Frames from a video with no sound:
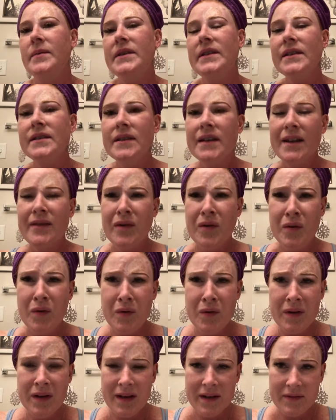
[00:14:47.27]
It doesn't have a
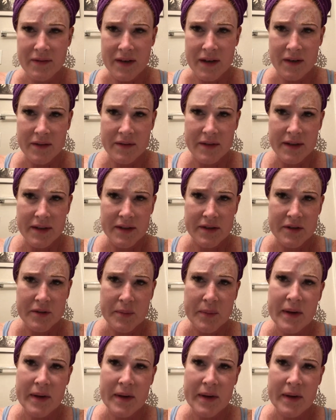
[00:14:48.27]
whole lot of coverage,